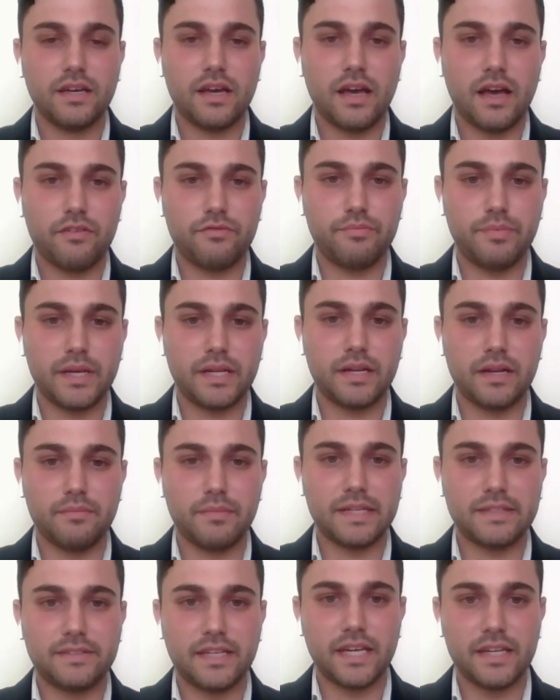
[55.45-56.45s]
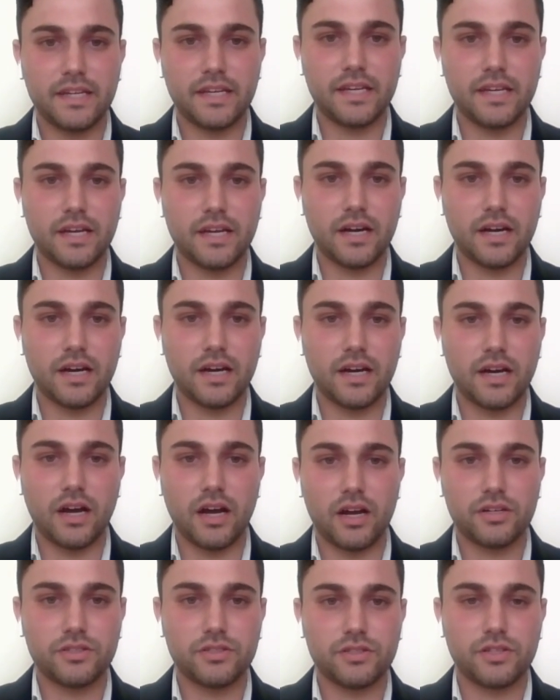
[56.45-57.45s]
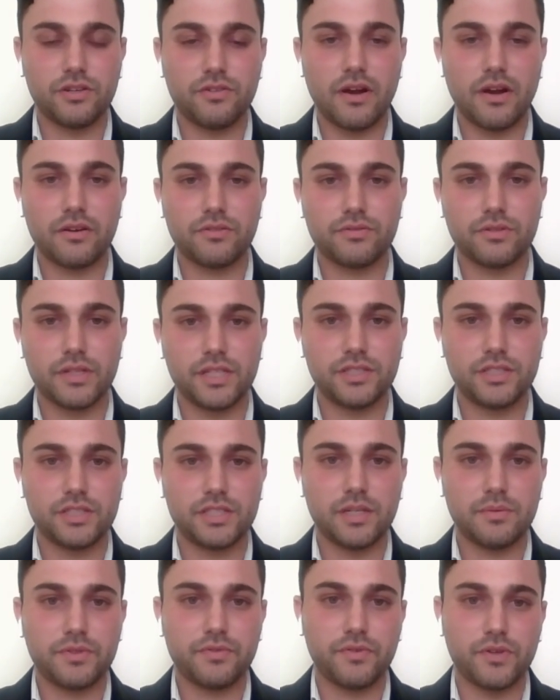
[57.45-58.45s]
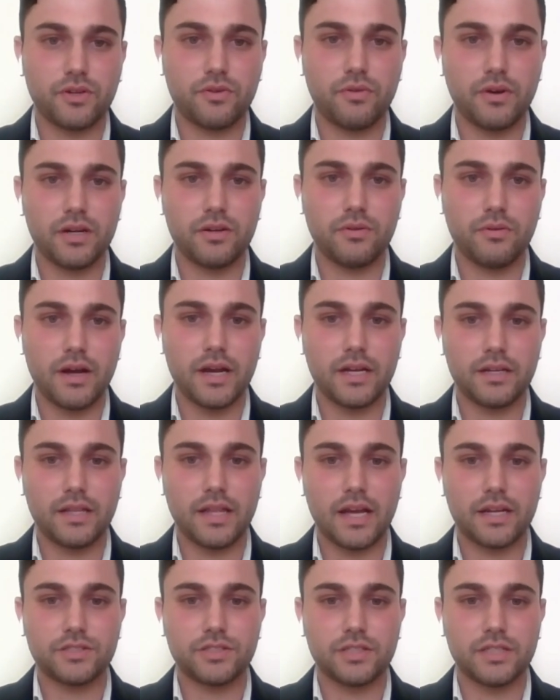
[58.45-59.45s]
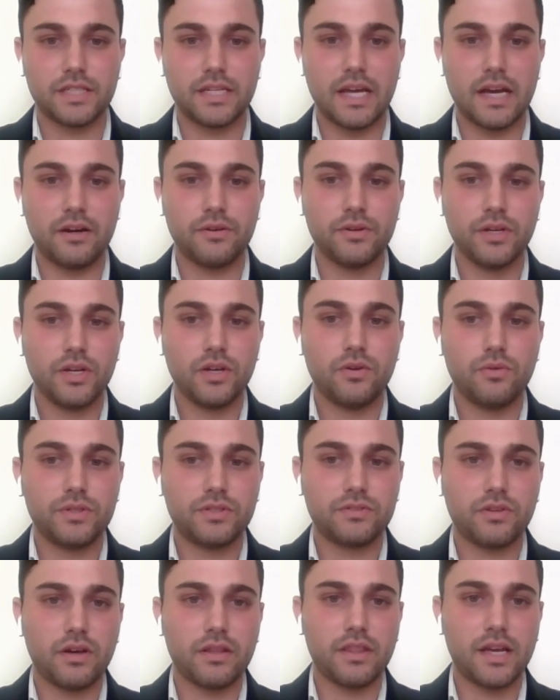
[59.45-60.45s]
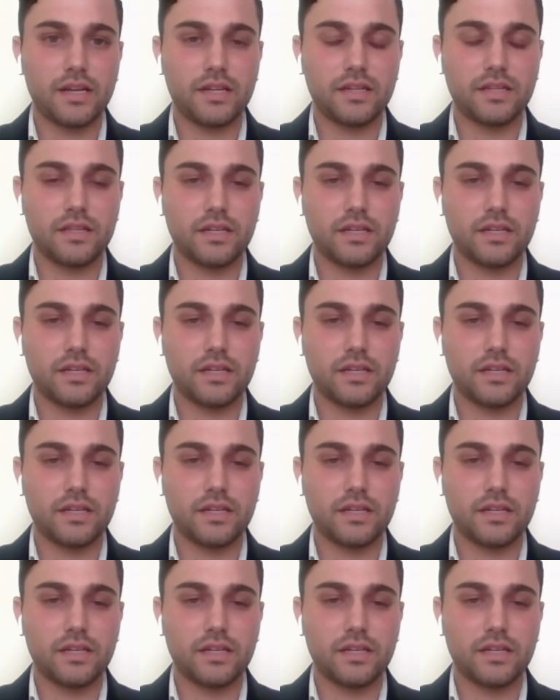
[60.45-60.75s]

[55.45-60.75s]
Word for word: have been uh, maintaining uh, under the ground relationships for quite a while actually now. We saw that in the